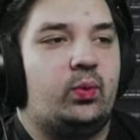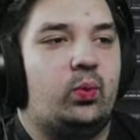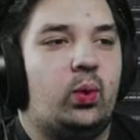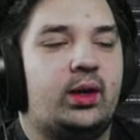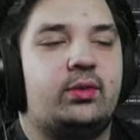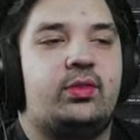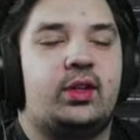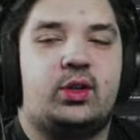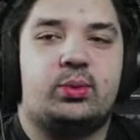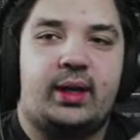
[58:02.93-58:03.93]
one of the
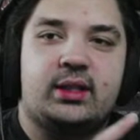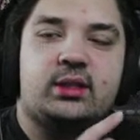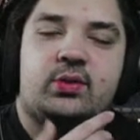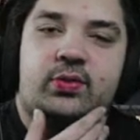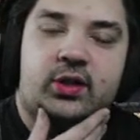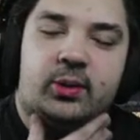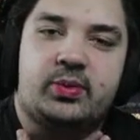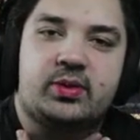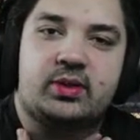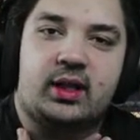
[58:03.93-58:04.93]
greatest
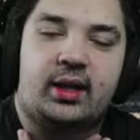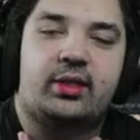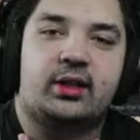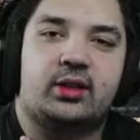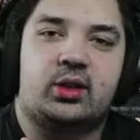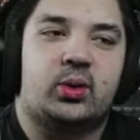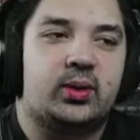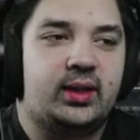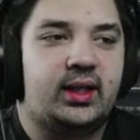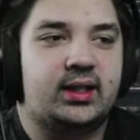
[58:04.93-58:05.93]
flips I think the core
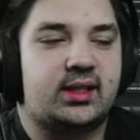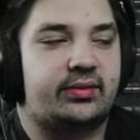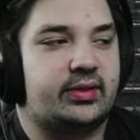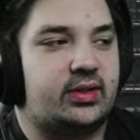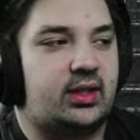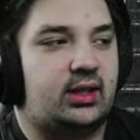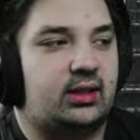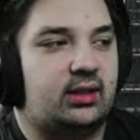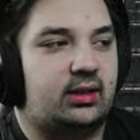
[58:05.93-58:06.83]
league has ever seen.